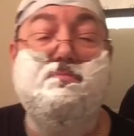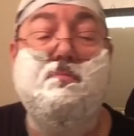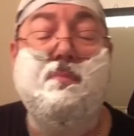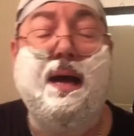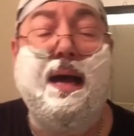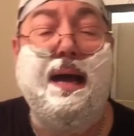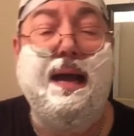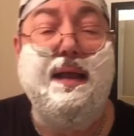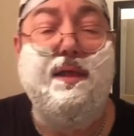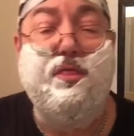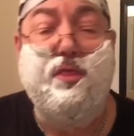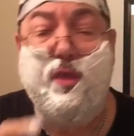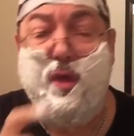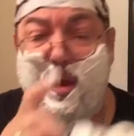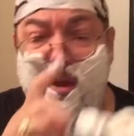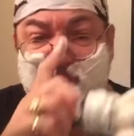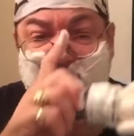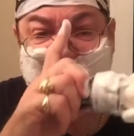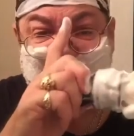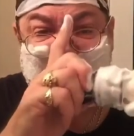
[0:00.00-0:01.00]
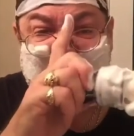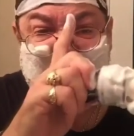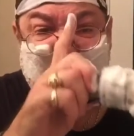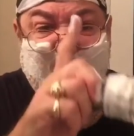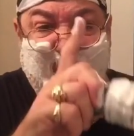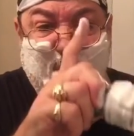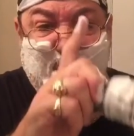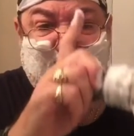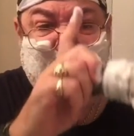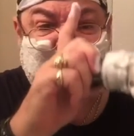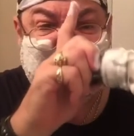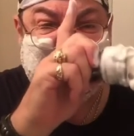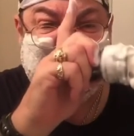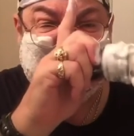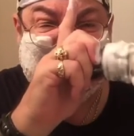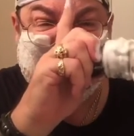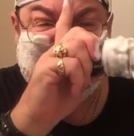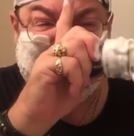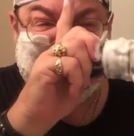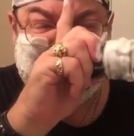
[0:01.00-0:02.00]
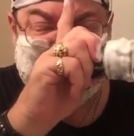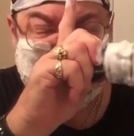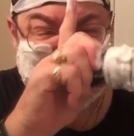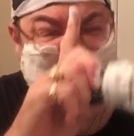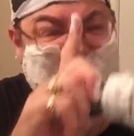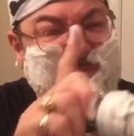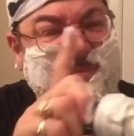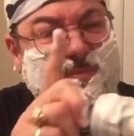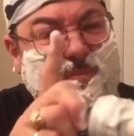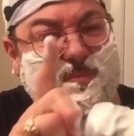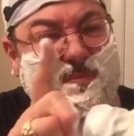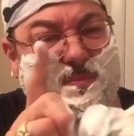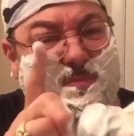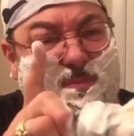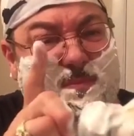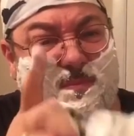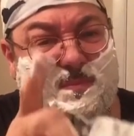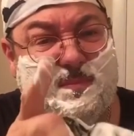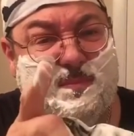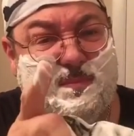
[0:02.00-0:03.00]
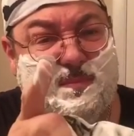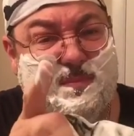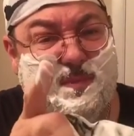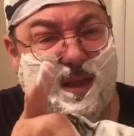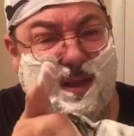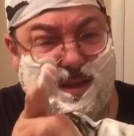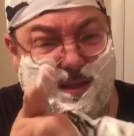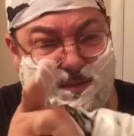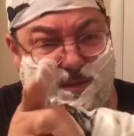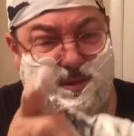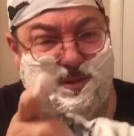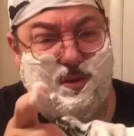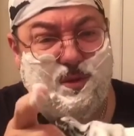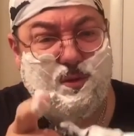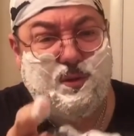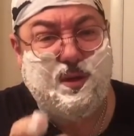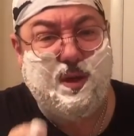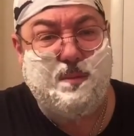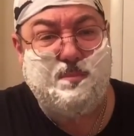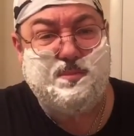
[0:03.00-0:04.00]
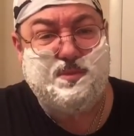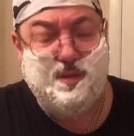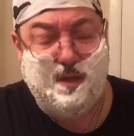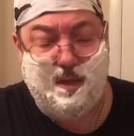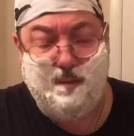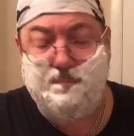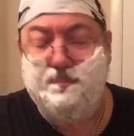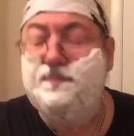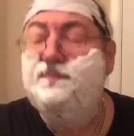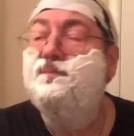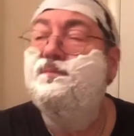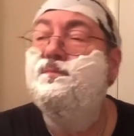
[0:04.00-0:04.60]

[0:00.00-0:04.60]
Smythe, my buddy, I give you two thumbs up.